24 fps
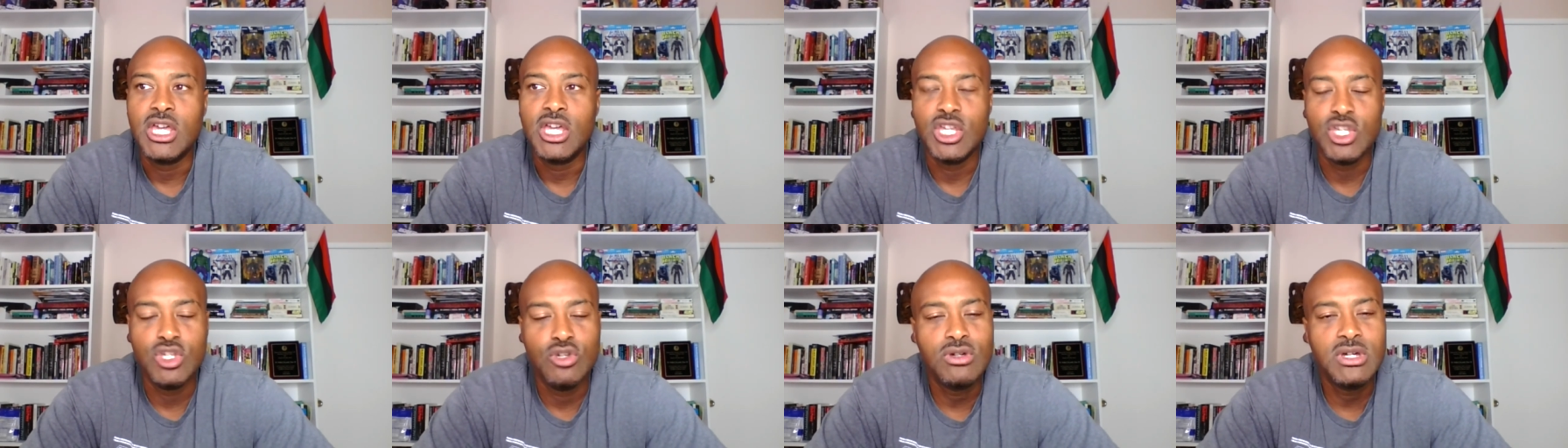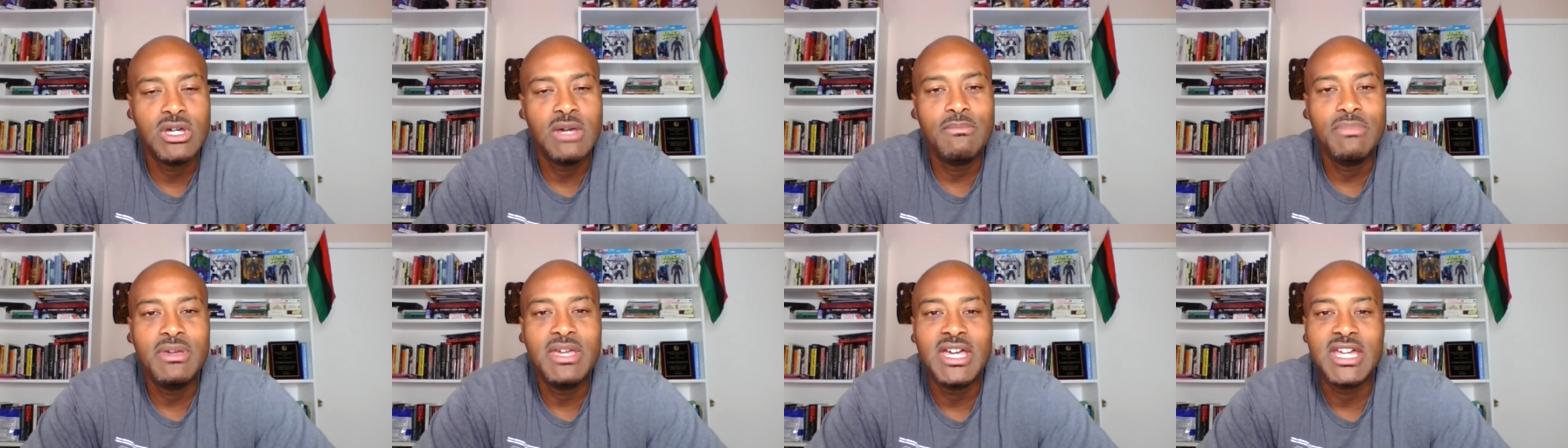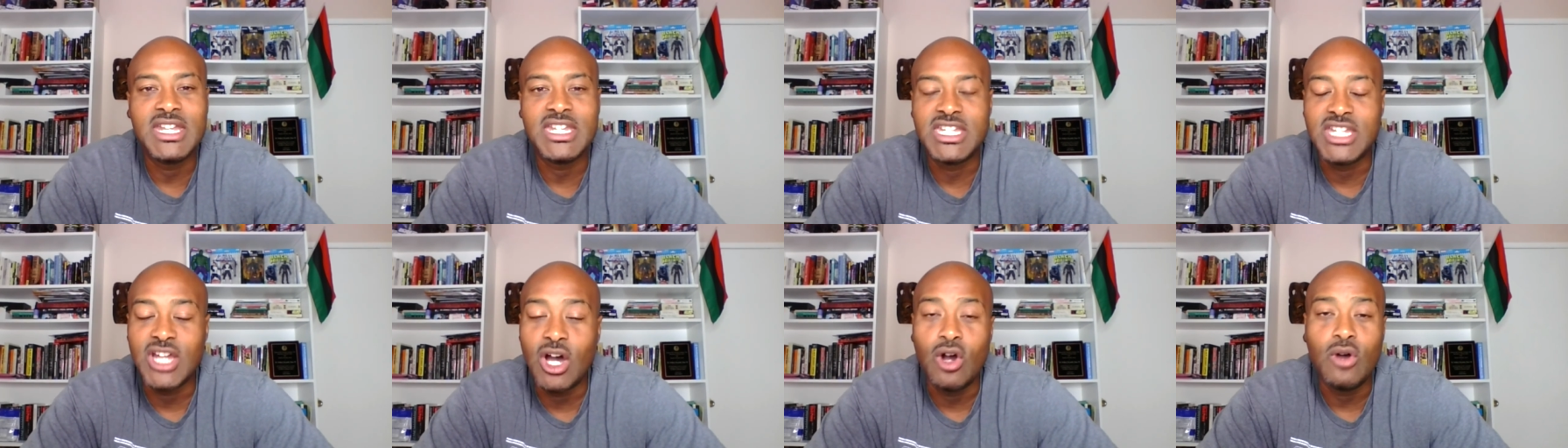You can be a
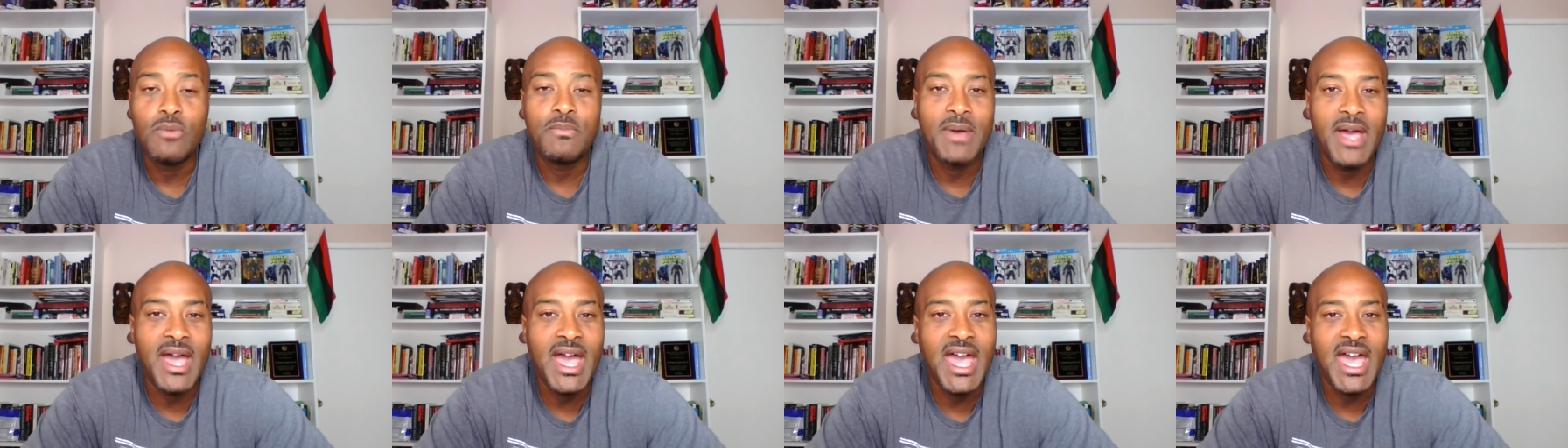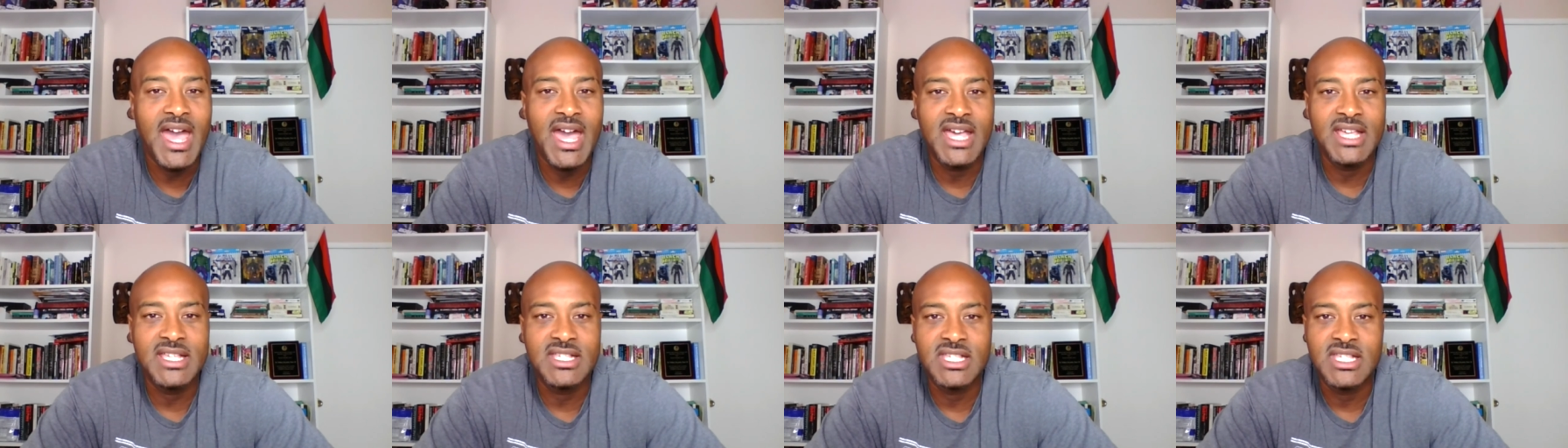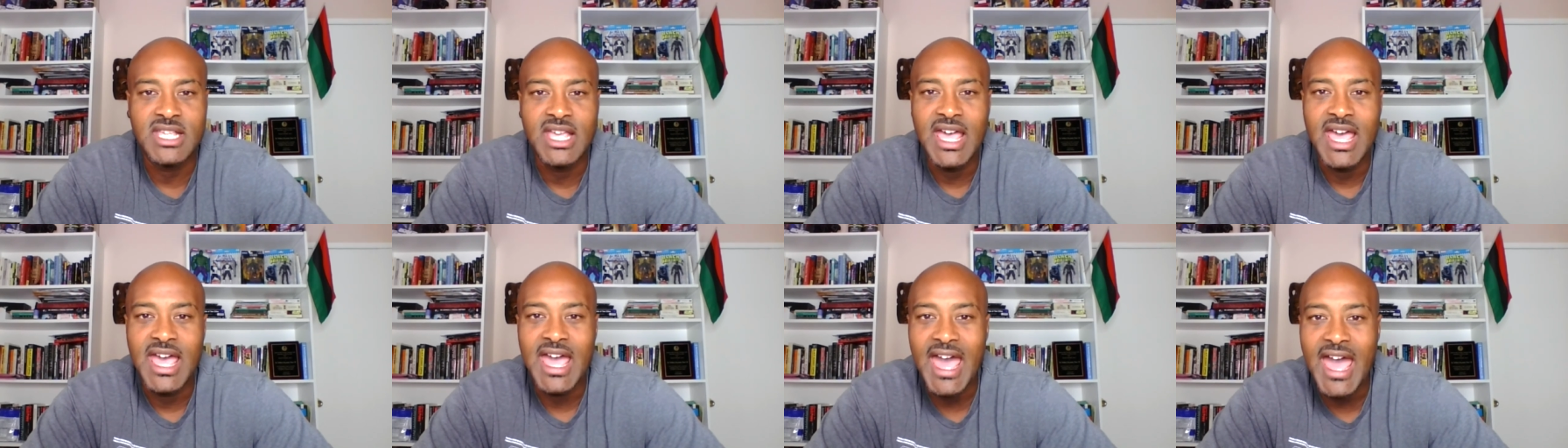dope
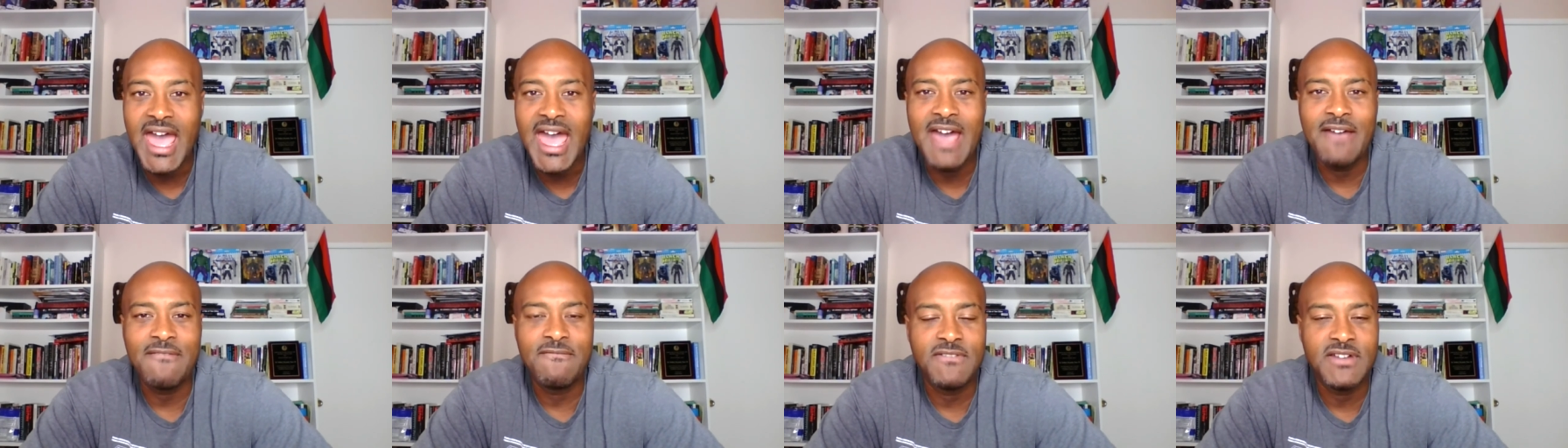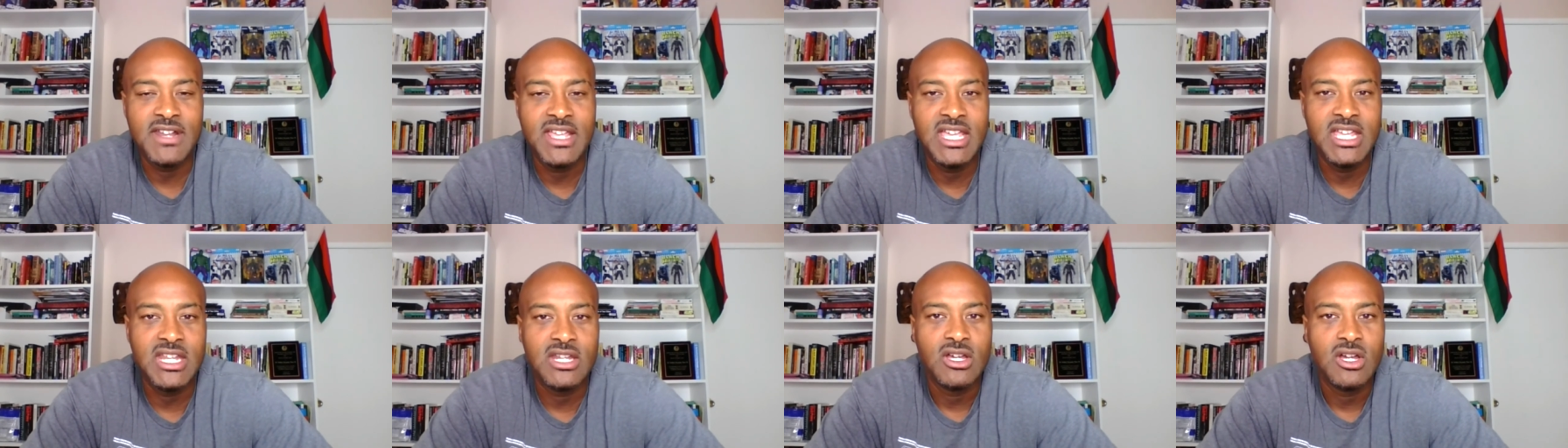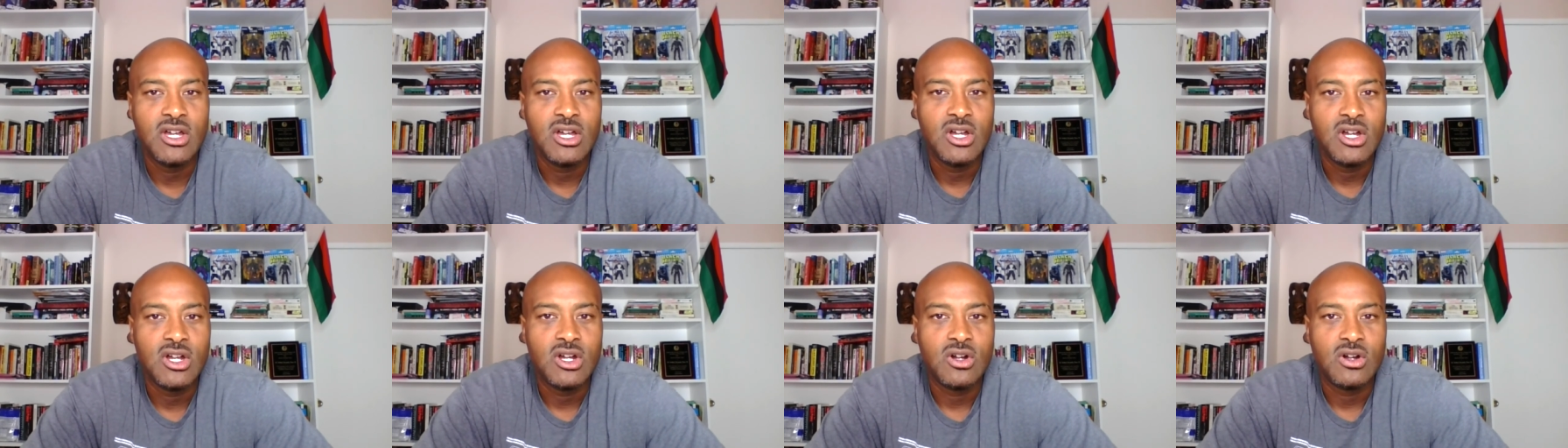ass athlete,
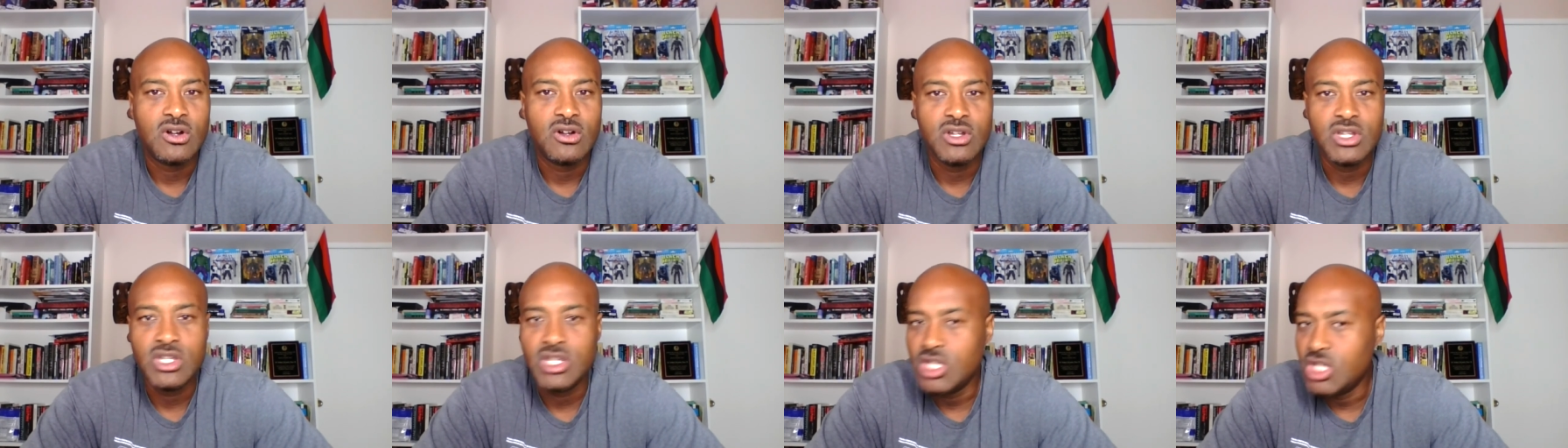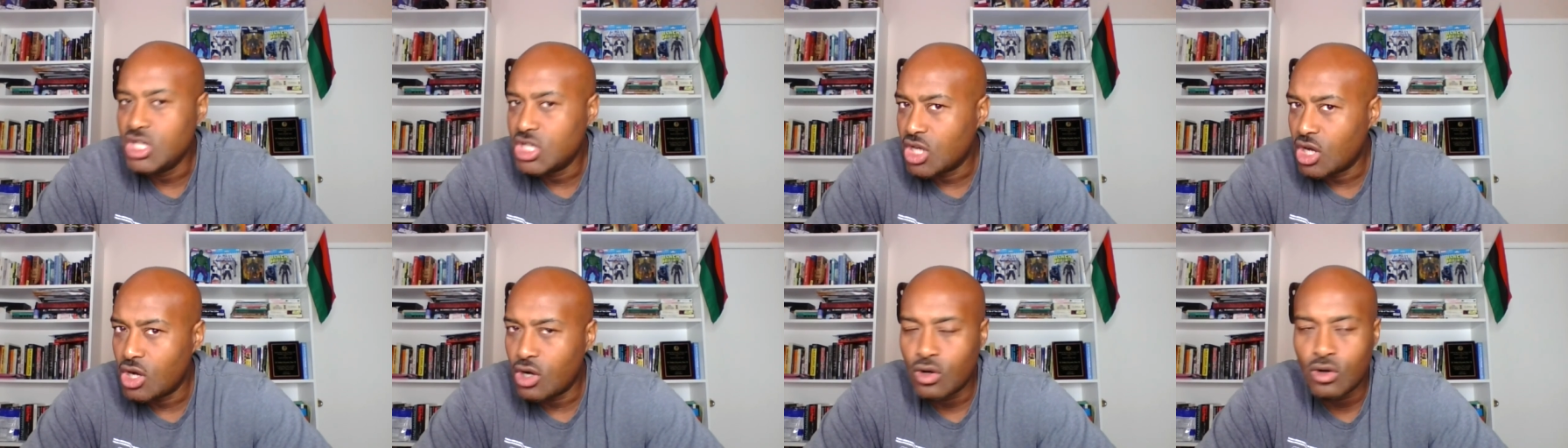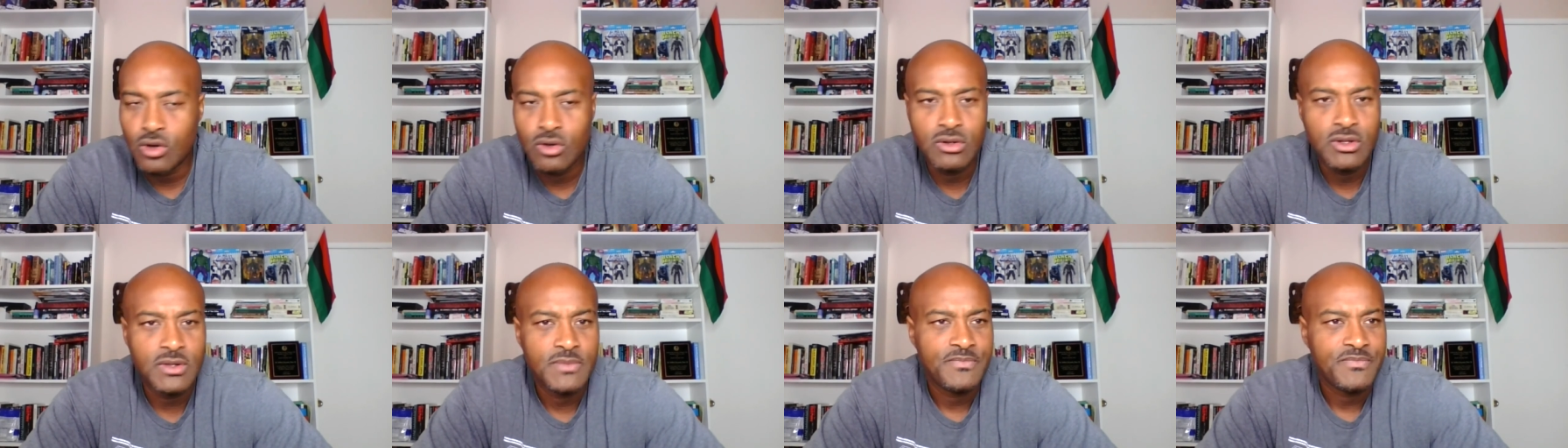you
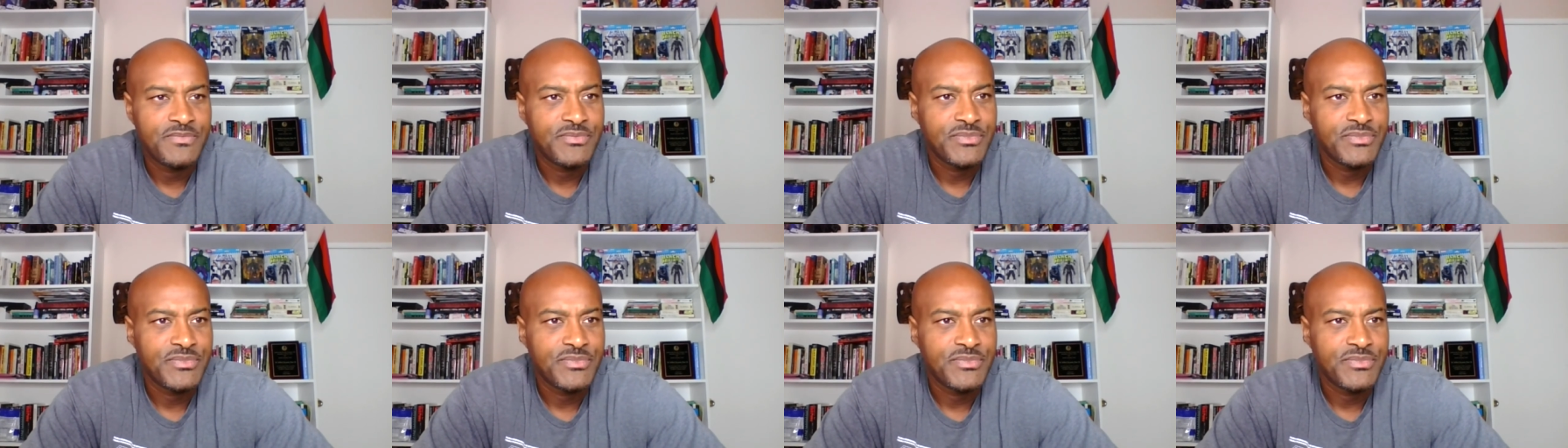know,